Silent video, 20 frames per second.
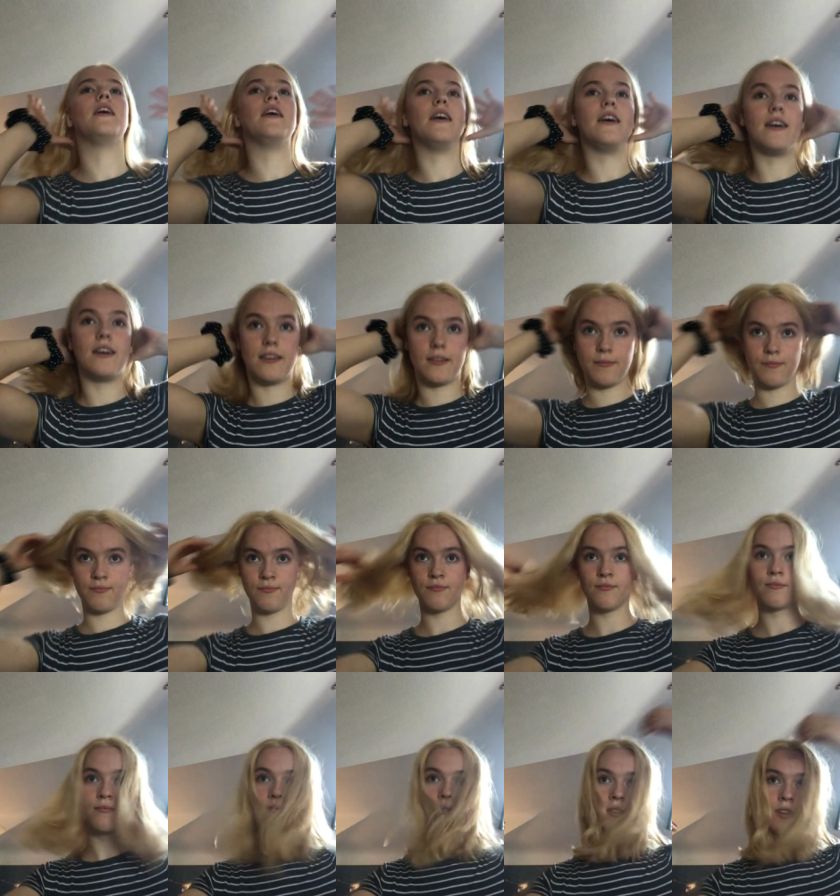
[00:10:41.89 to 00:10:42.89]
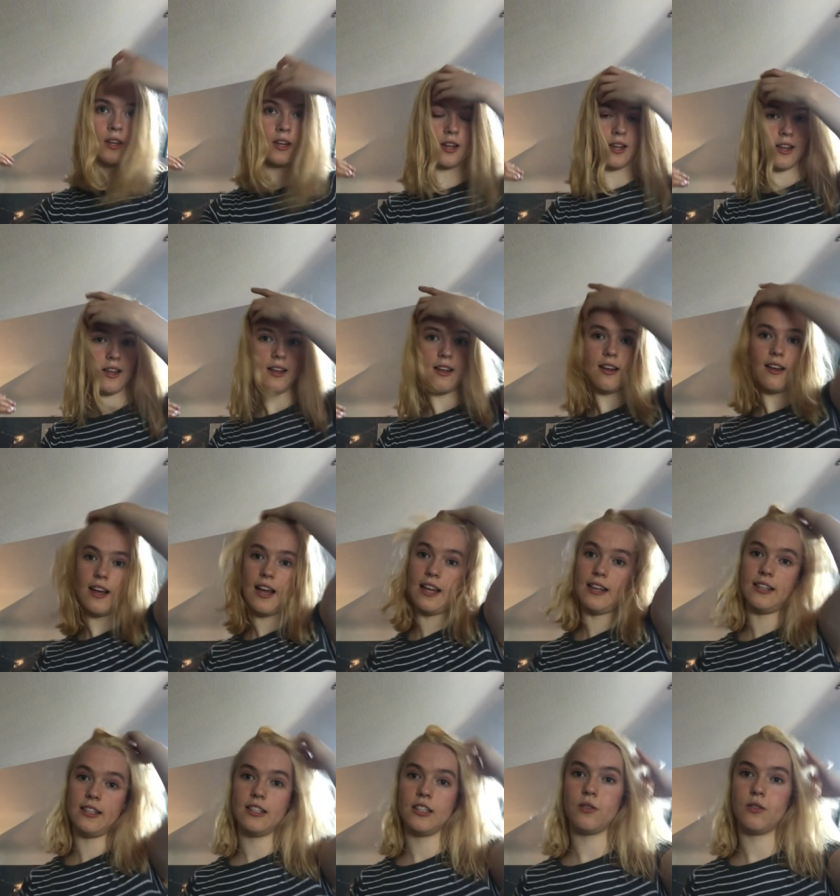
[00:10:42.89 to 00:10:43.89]
um,
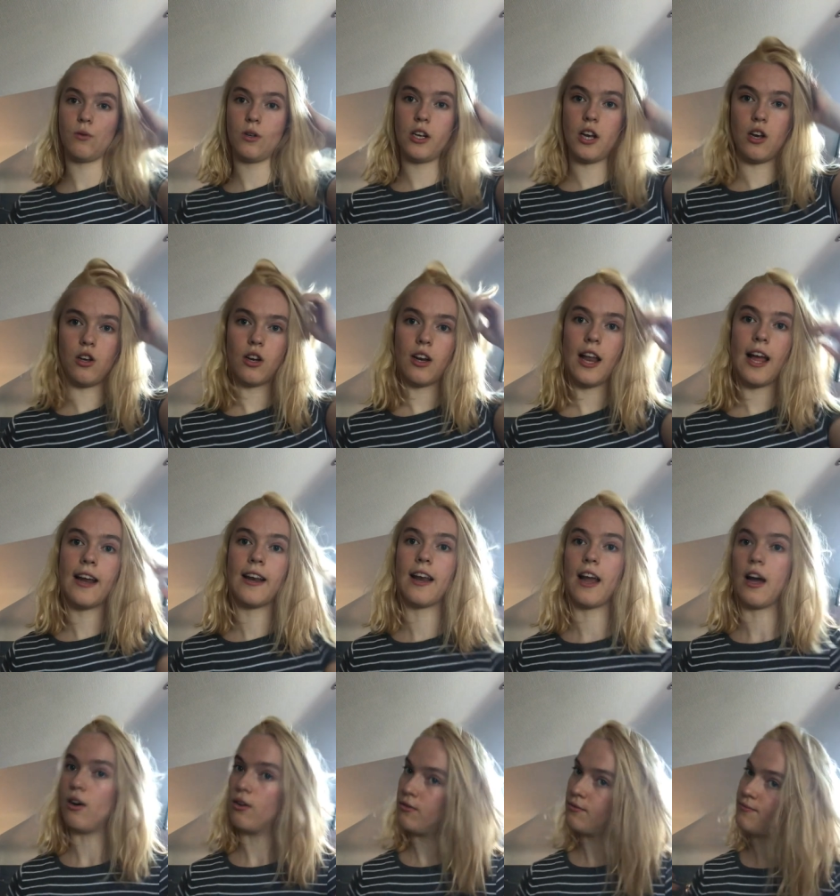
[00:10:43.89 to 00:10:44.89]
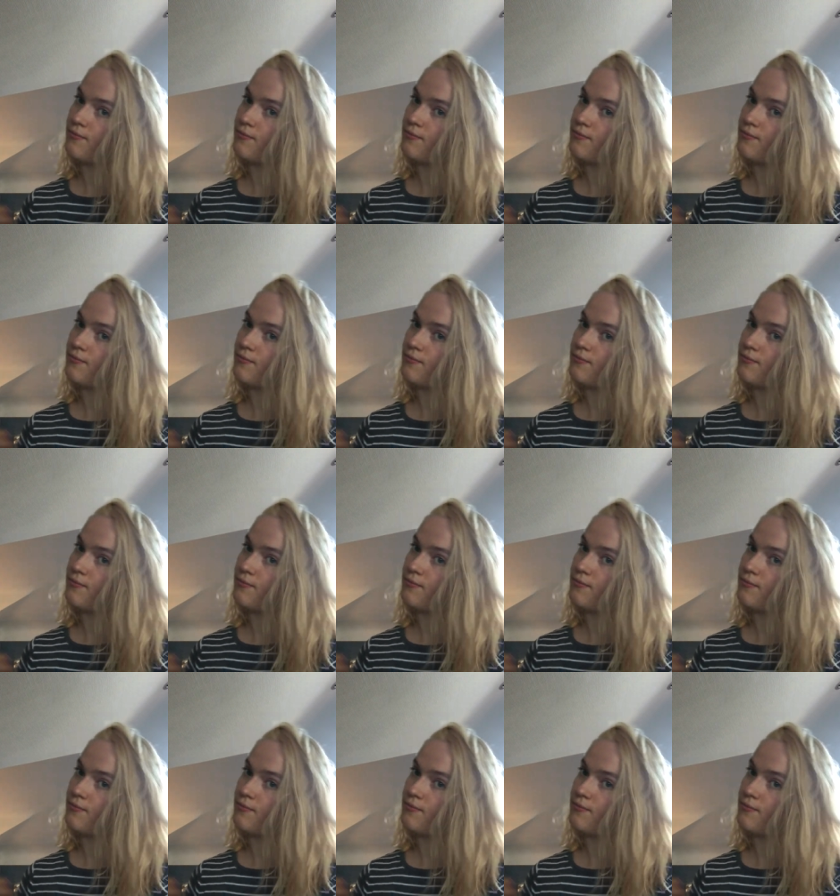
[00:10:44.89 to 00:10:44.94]
and this is what I look like now.